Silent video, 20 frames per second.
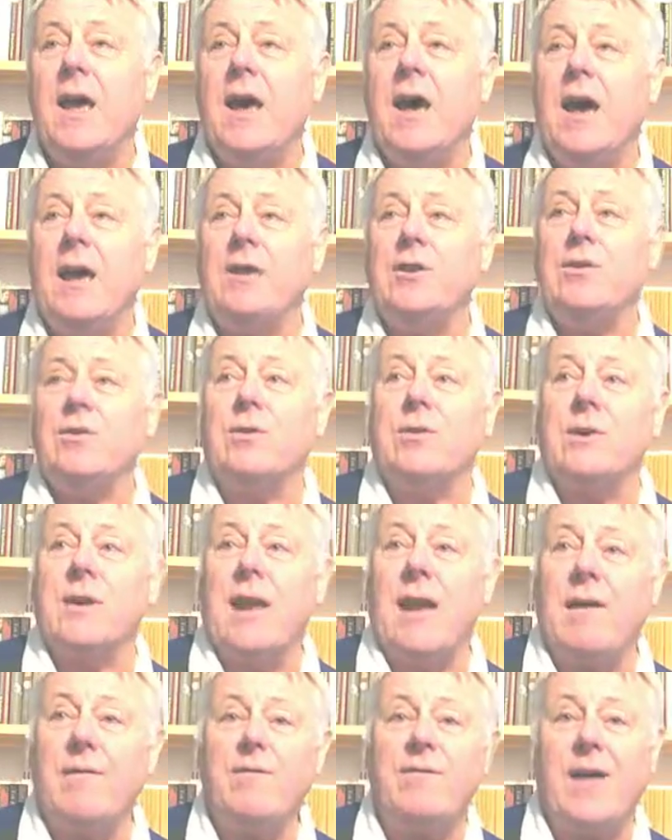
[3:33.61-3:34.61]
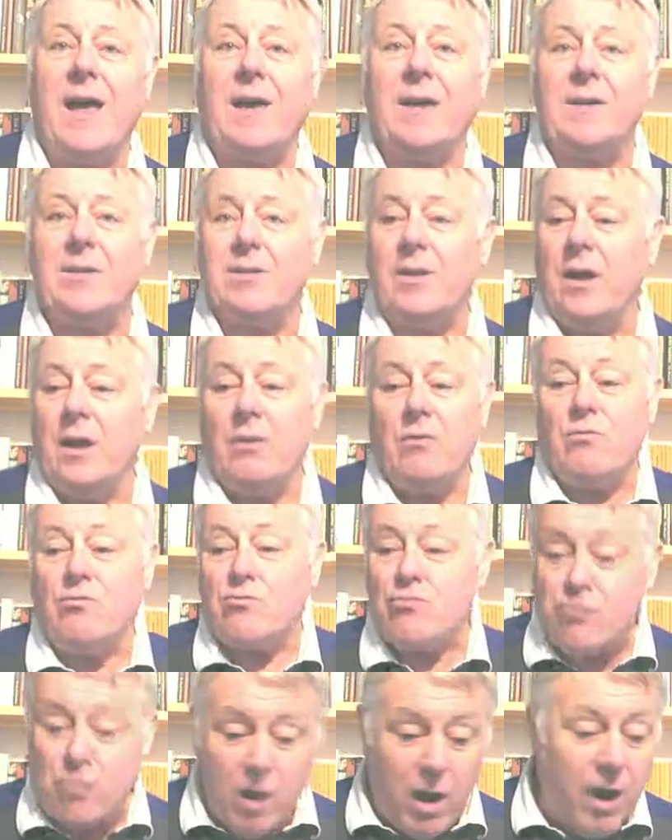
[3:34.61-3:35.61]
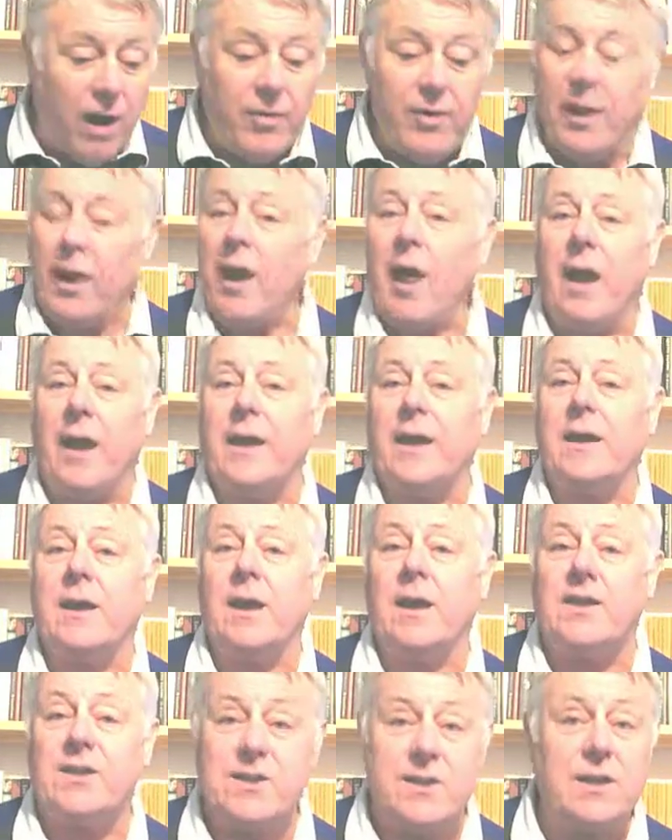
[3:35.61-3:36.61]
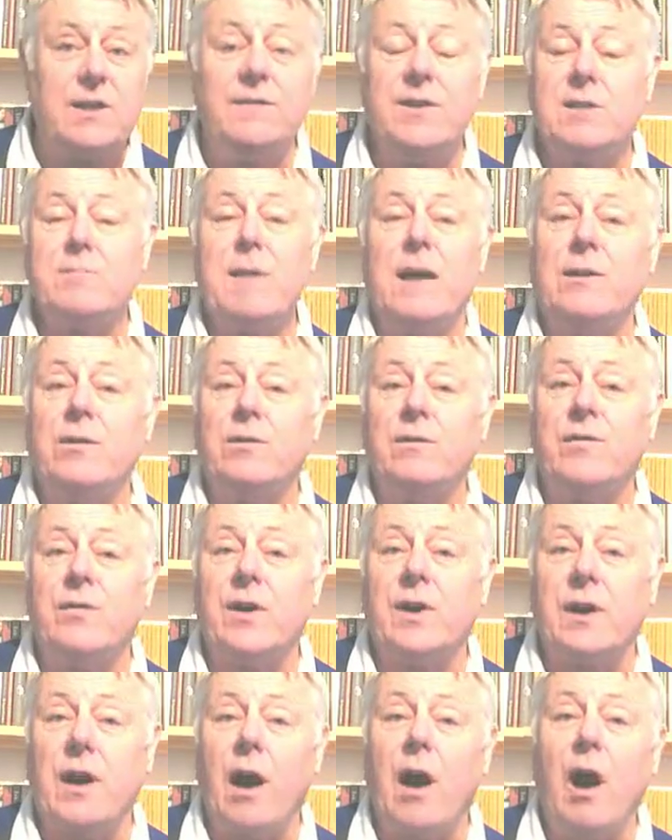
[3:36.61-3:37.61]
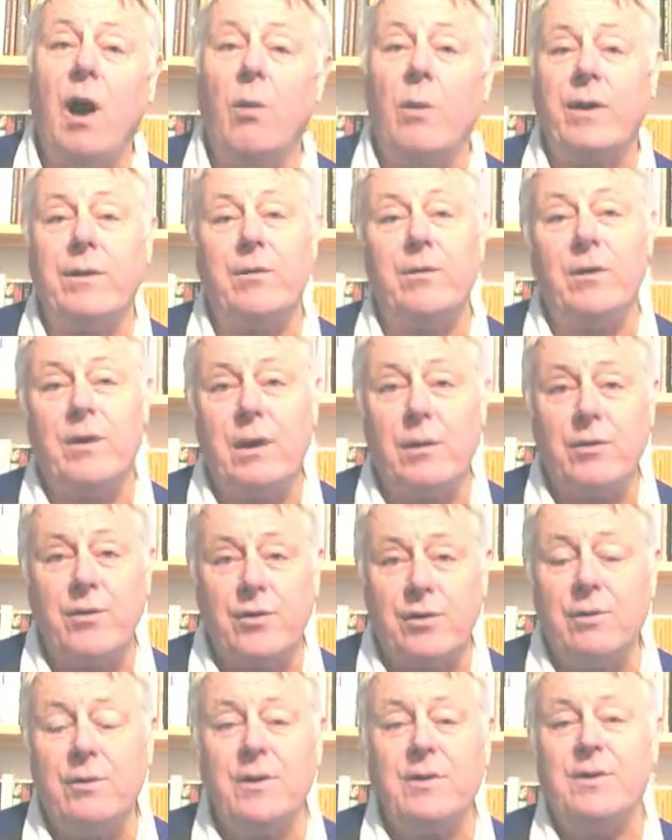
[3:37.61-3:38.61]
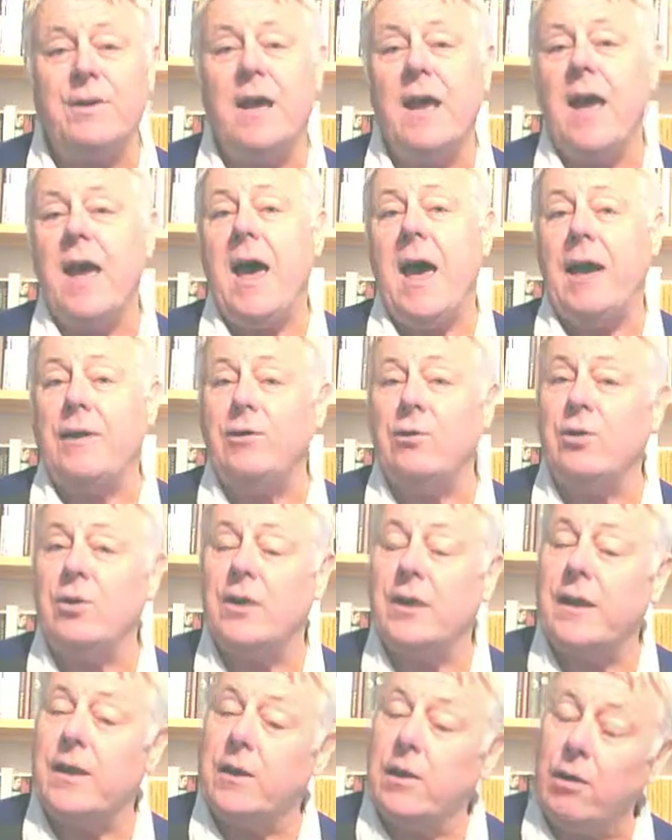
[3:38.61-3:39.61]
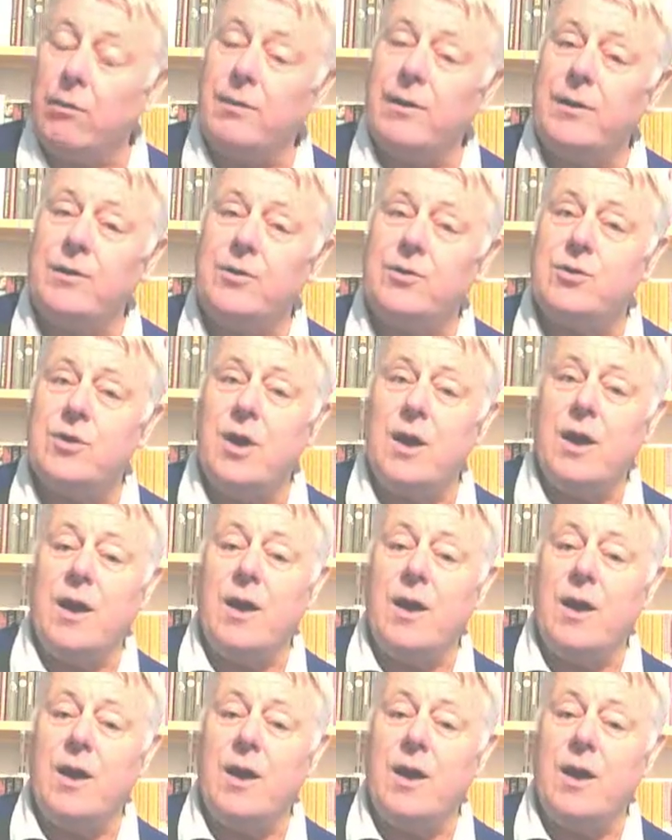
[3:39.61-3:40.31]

And you could have that rather like a service manual for a car, where you can go through it and you could encourage